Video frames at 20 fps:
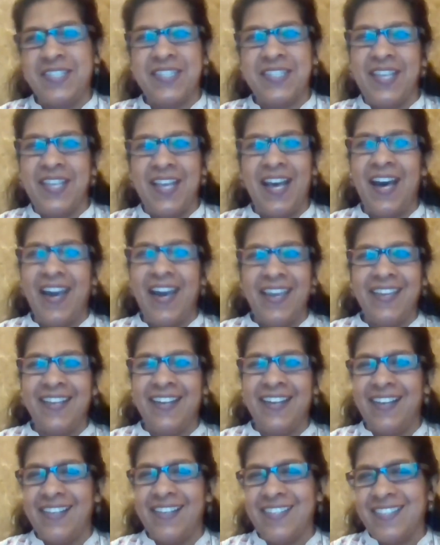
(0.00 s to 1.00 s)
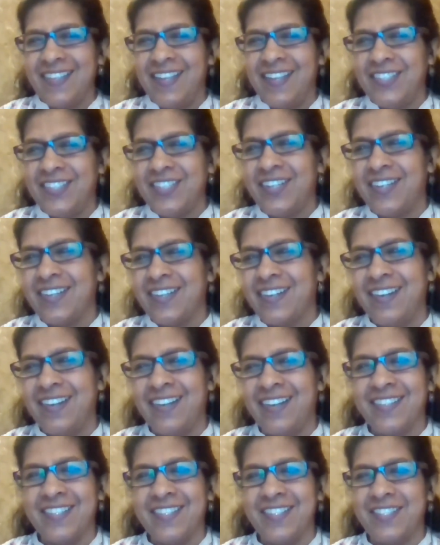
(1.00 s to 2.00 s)
high class HR
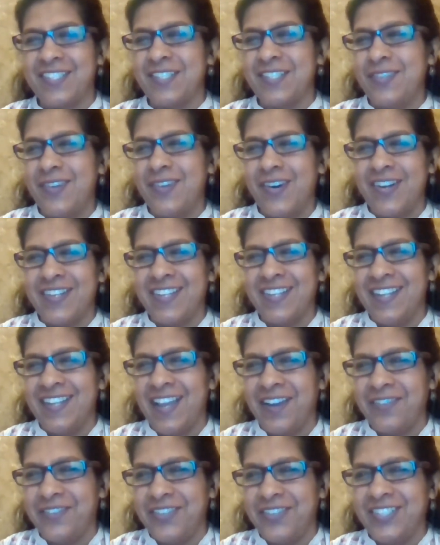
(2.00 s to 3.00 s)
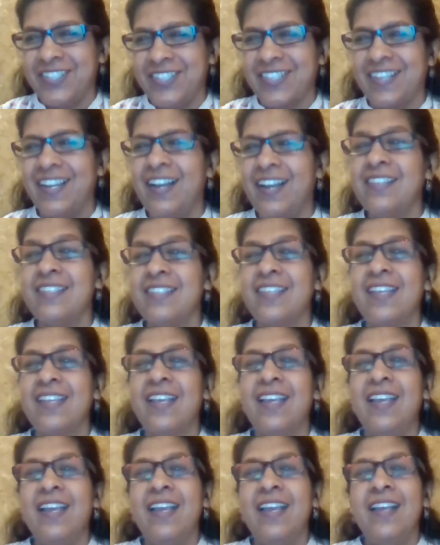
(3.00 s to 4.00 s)
class. It's not an average class.
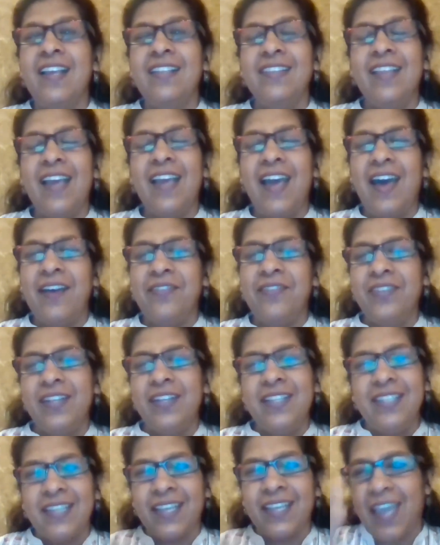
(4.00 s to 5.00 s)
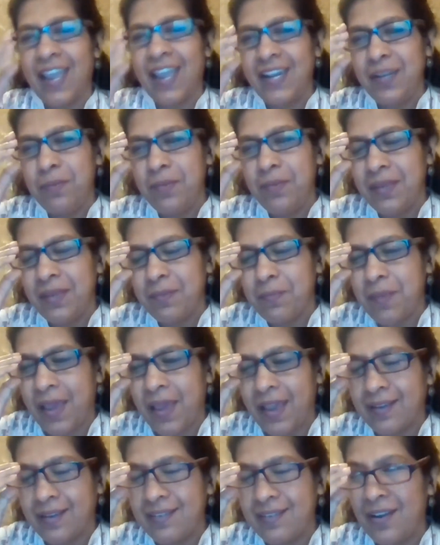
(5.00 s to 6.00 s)
The average academic
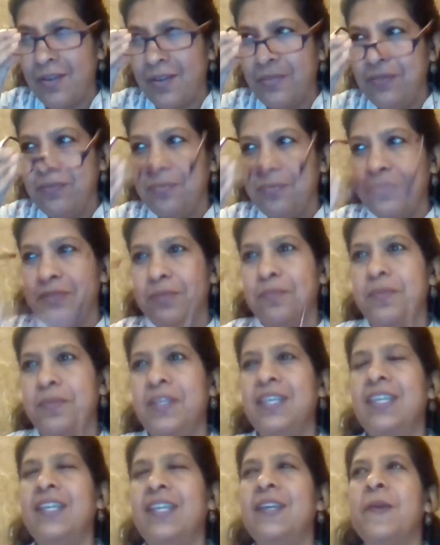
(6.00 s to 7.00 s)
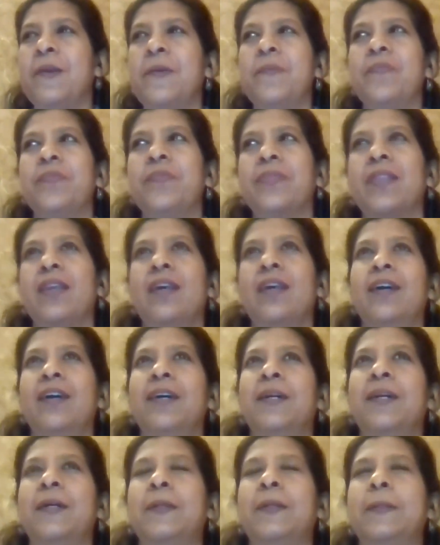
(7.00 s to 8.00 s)
background would be,
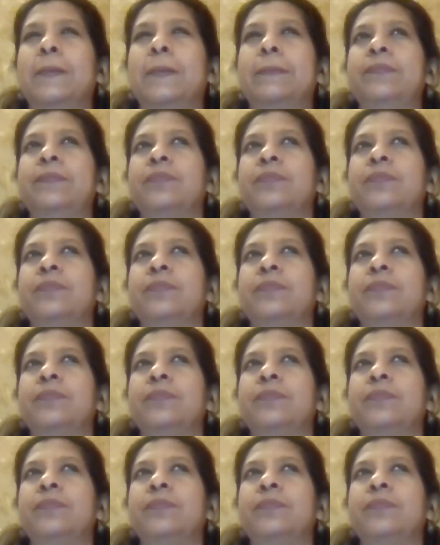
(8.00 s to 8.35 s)
the